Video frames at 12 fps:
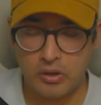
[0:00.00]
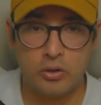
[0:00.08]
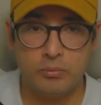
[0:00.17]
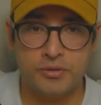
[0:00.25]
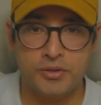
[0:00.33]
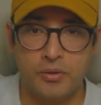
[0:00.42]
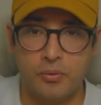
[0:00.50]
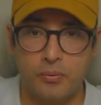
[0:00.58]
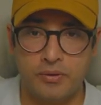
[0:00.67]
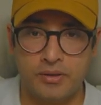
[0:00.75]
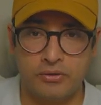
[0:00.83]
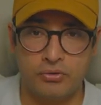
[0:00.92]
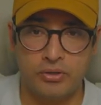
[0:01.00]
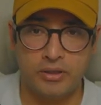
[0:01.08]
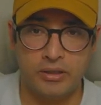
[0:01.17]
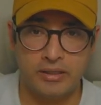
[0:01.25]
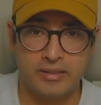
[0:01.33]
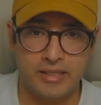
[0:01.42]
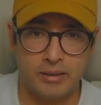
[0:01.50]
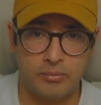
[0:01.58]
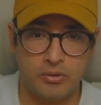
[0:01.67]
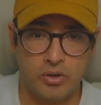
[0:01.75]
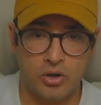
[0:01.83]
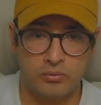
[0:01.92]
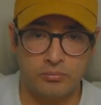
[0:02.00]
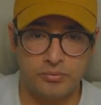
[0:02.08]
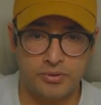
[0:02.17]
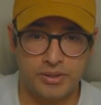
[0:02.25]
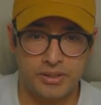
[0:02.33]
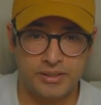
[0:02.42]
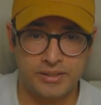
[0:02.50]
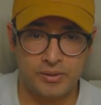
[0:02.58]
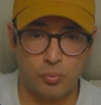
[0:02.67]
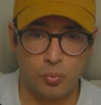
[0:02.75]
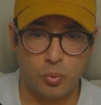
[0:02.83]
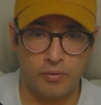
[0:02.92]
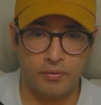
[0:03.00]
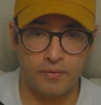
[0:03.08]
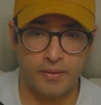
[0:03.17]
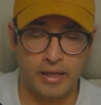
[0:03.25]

So essentially, get table columns is the one that